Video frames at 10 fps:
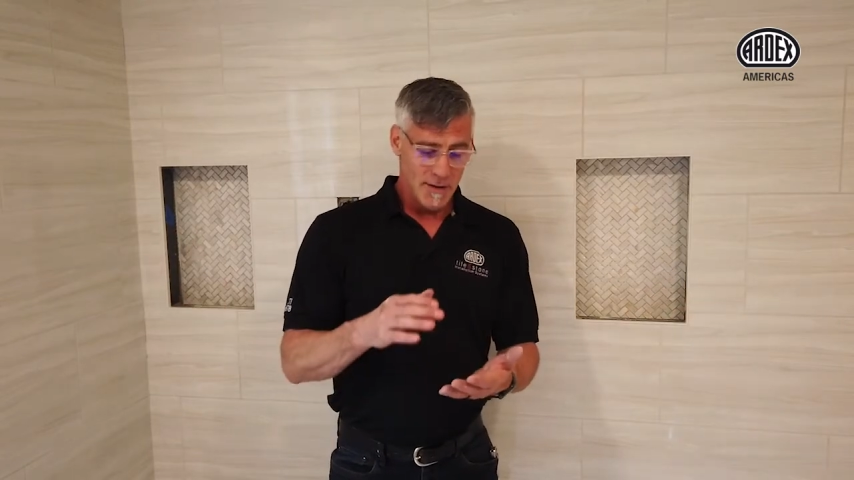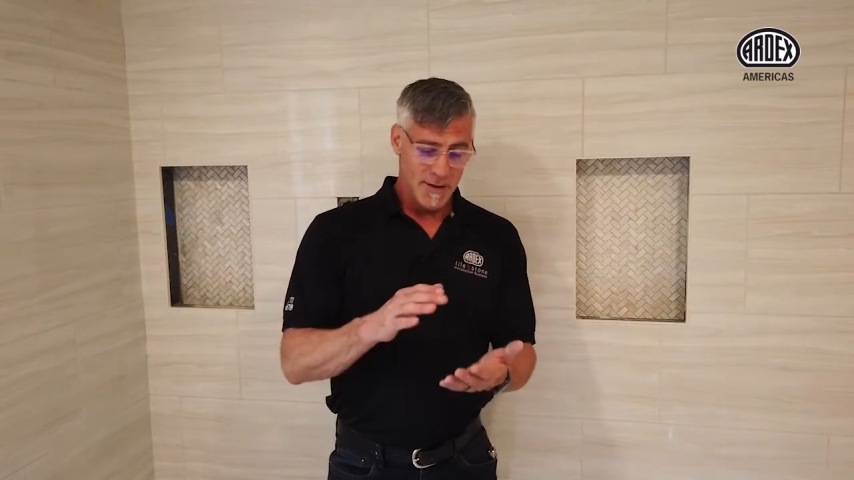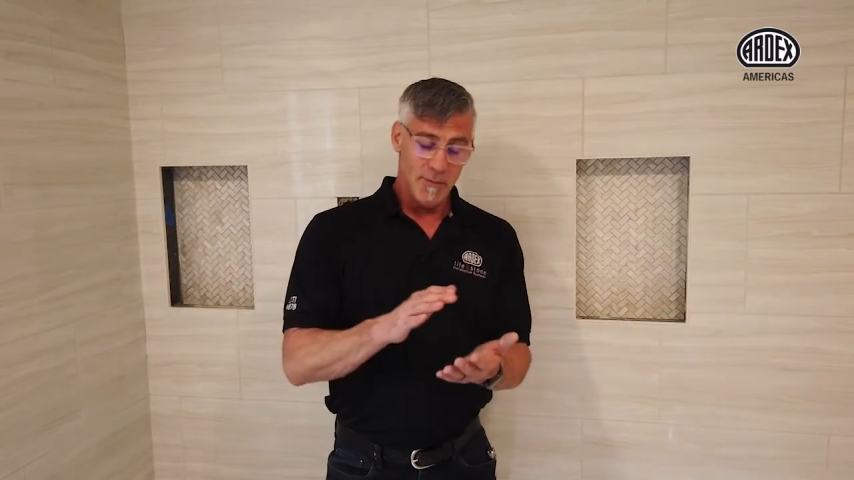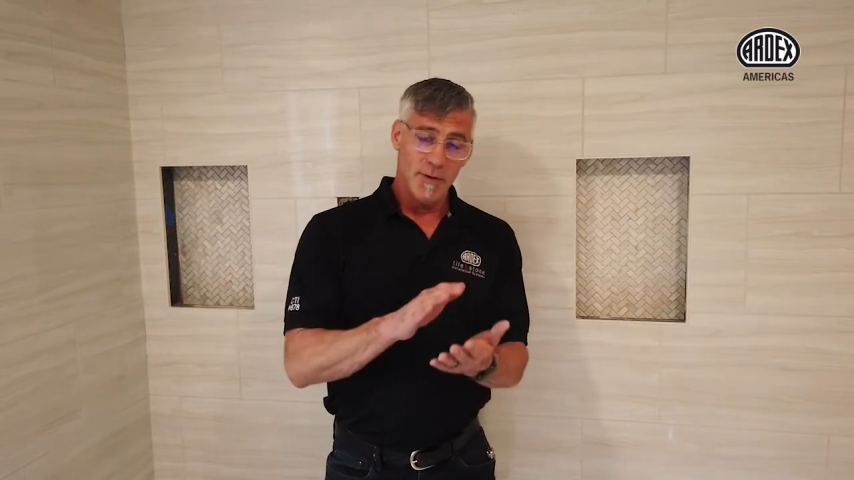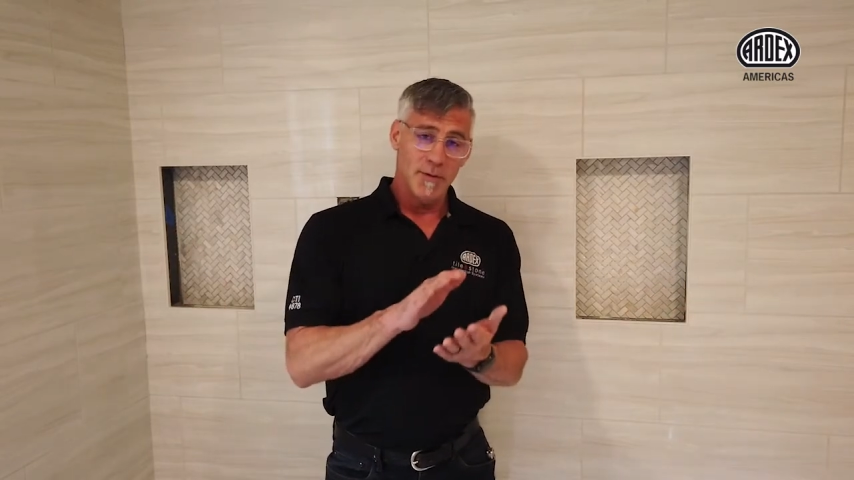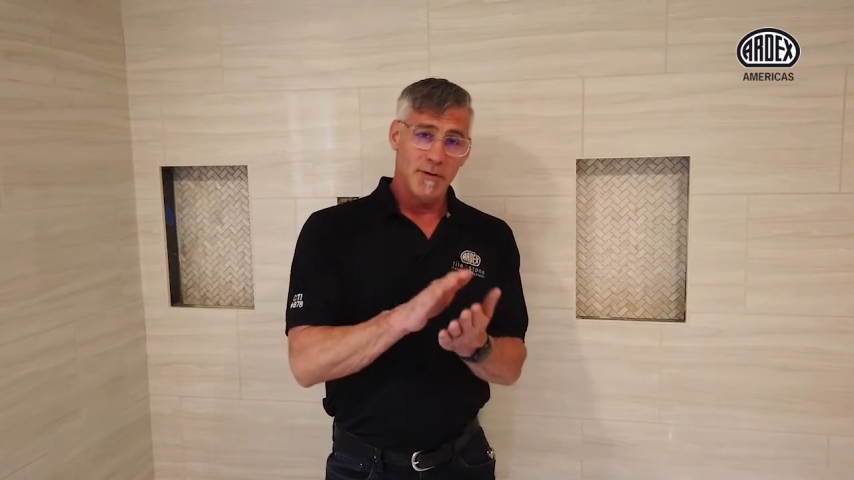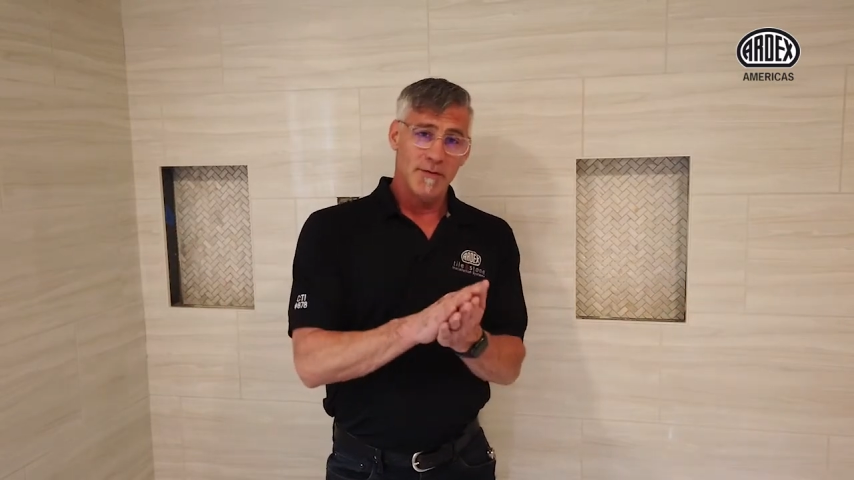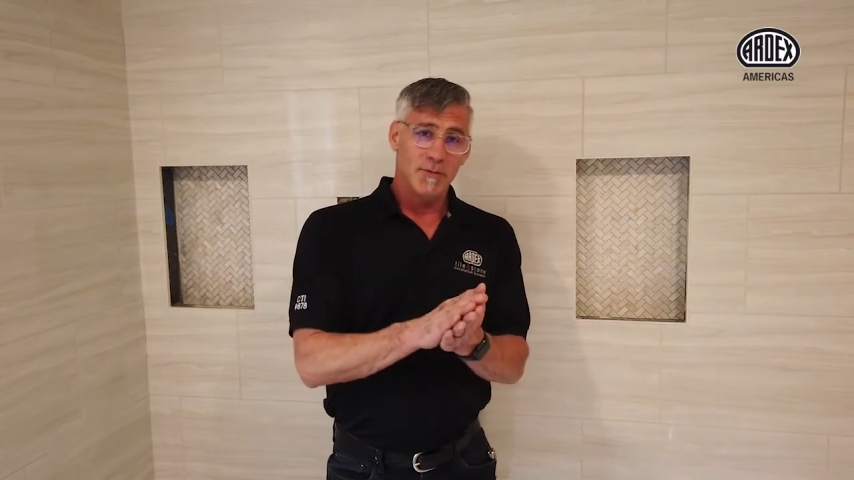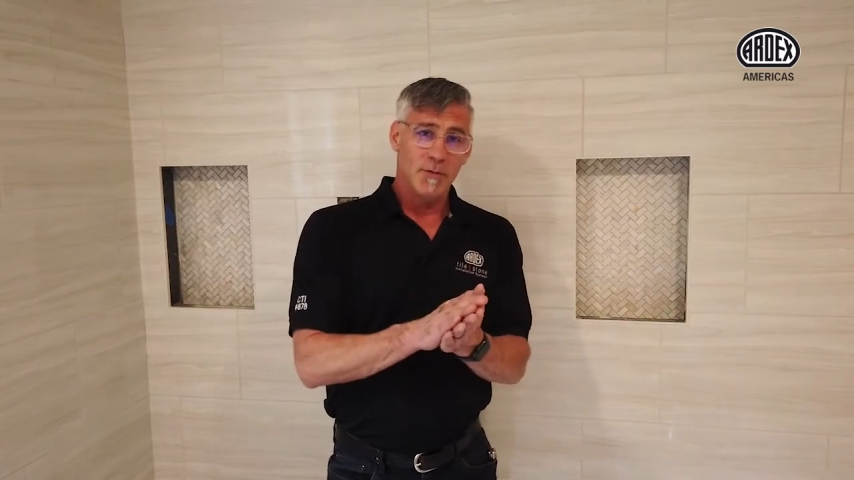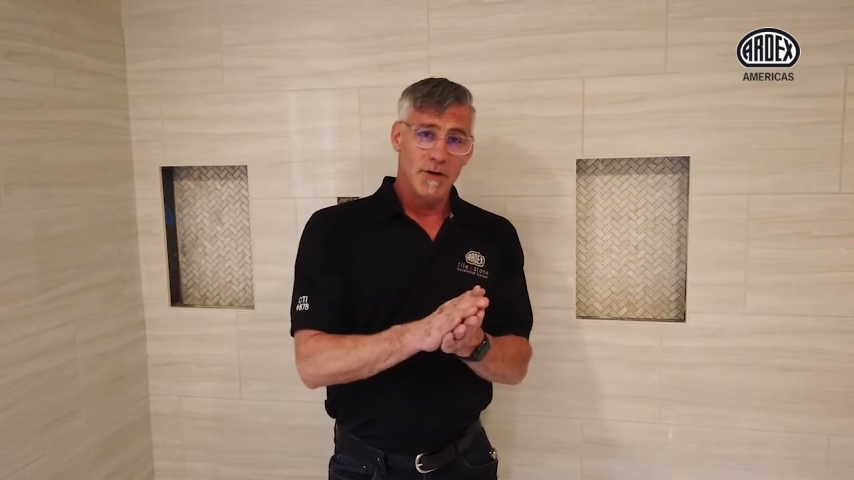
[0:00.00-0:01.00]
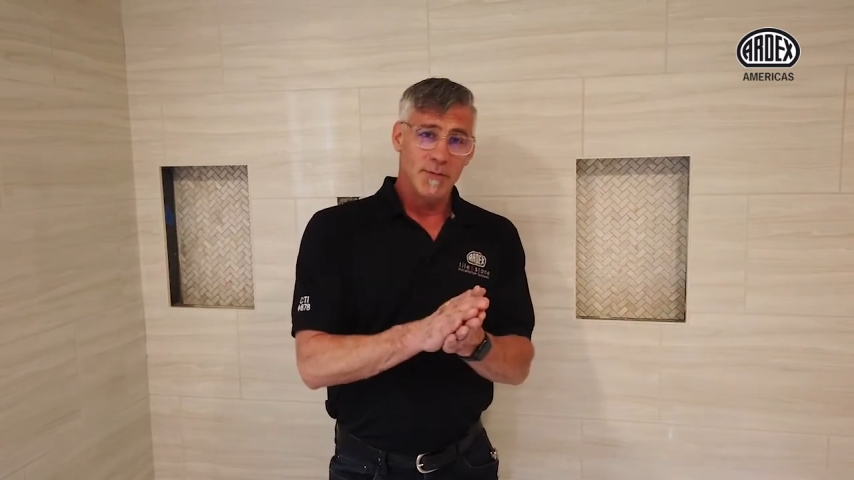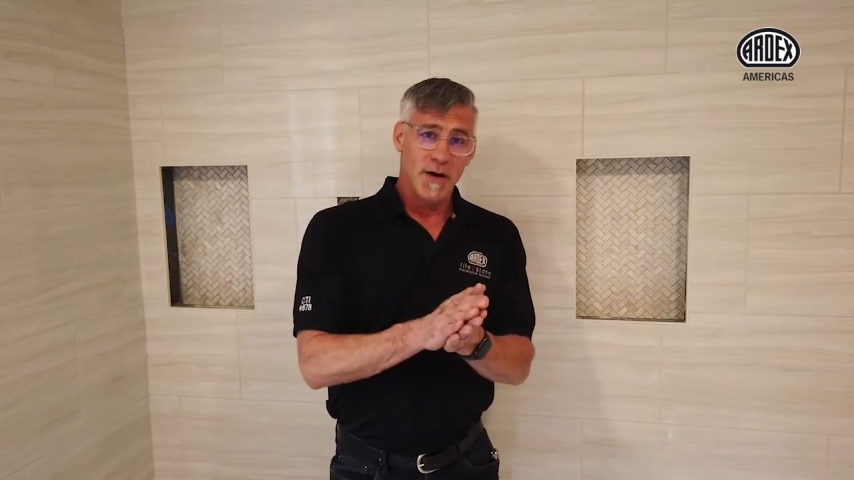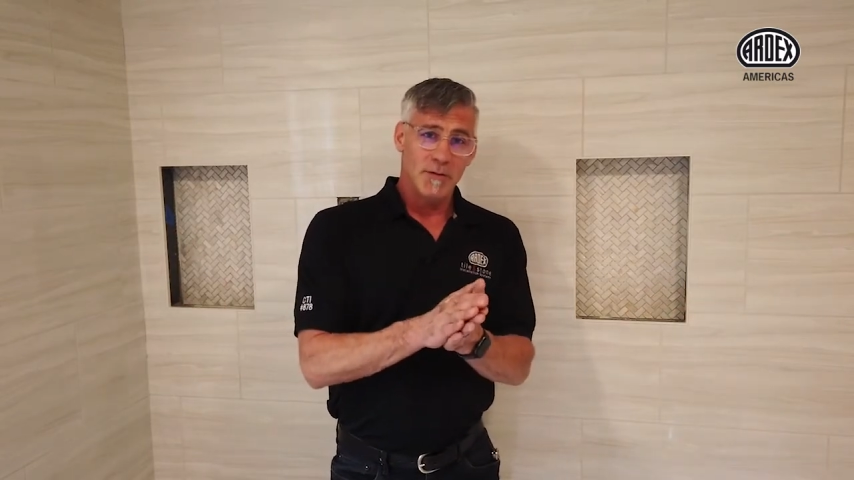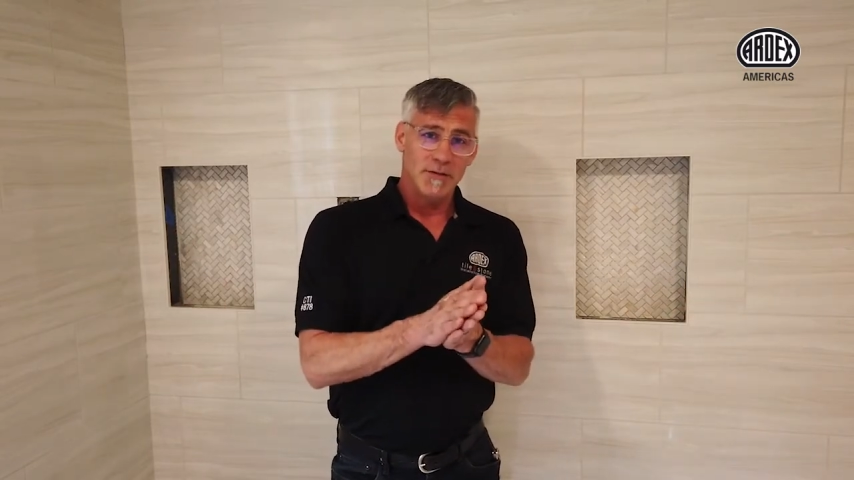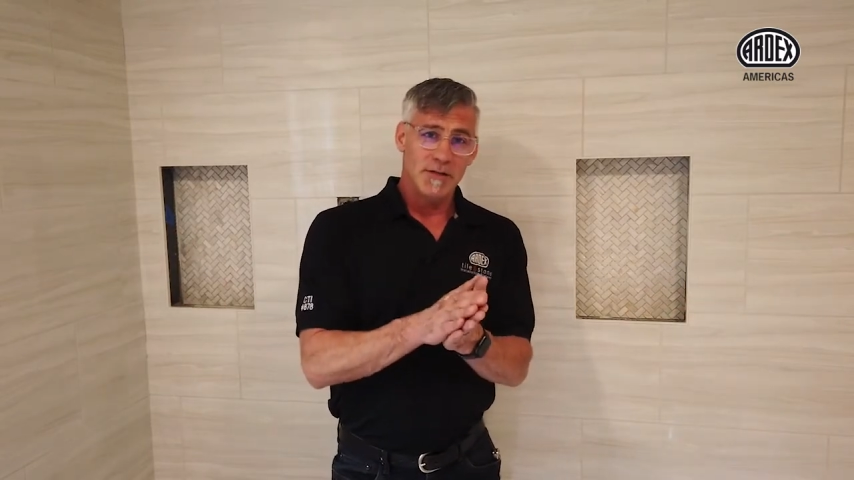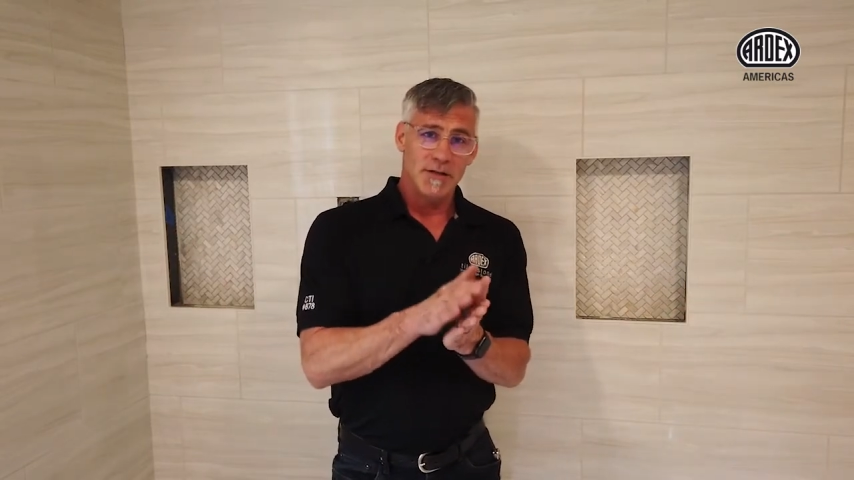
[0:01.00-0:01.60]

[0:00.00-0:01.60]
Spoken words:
That way we don't have to worry about